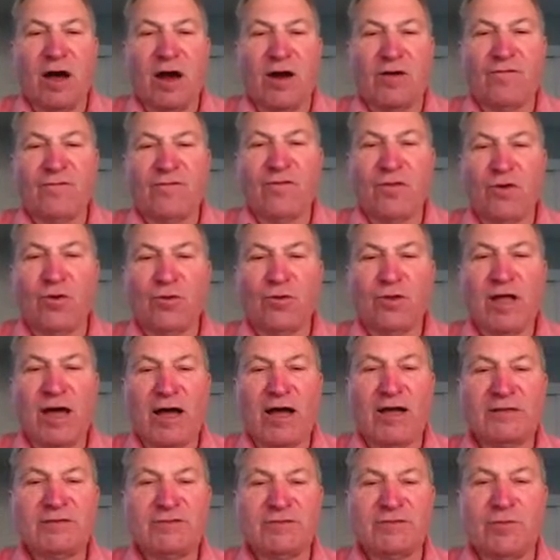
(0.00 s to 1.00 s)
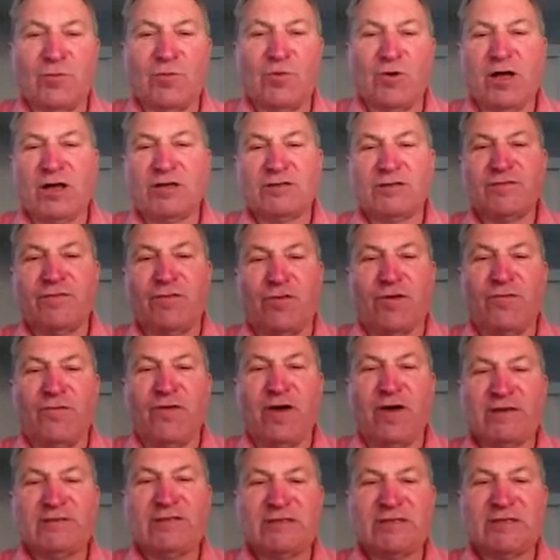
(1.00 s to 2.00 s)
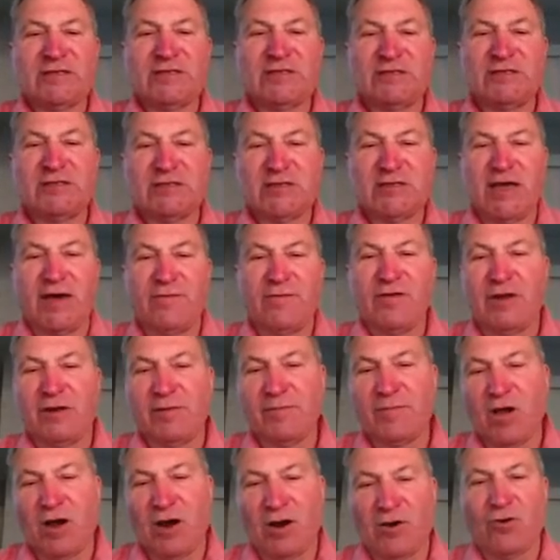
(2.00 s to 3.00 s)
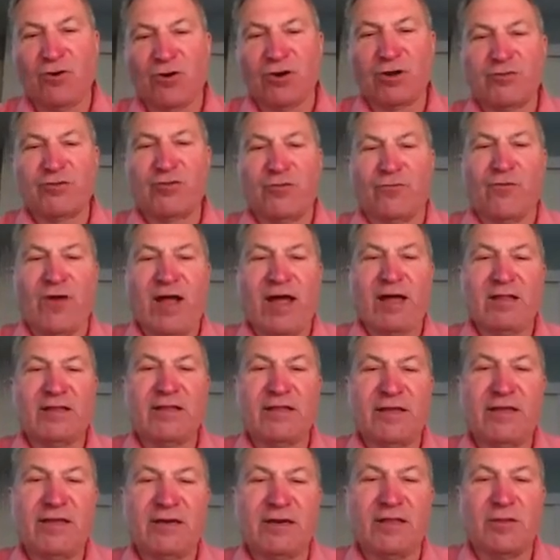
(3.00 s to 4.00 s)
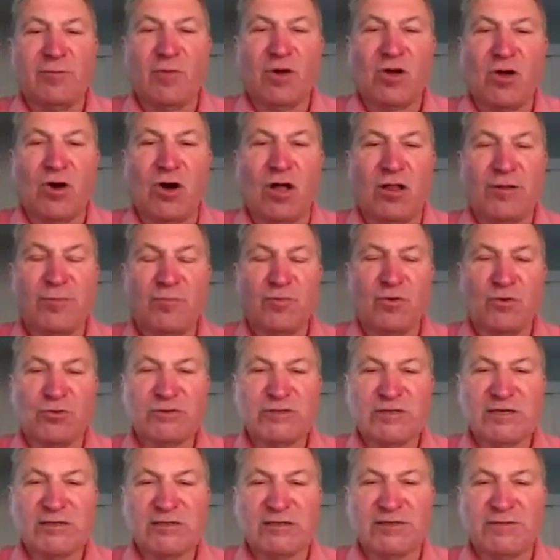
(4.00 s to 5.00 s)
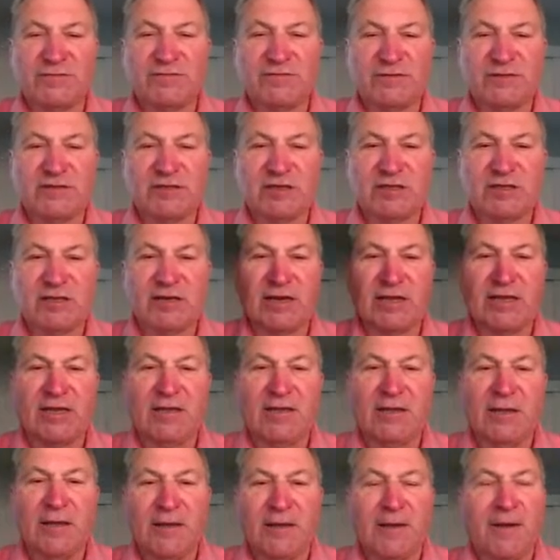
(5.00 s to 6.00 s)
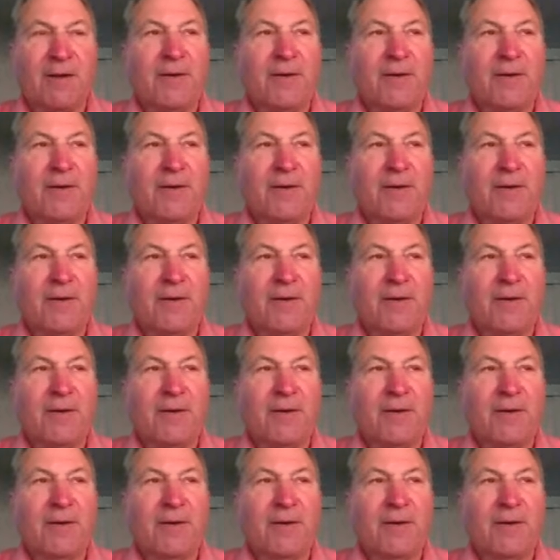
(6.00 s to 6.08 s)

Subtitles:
our flow lines from wells 4, 5, 6, and 7 are hooked directly into the Macaulay processing facility.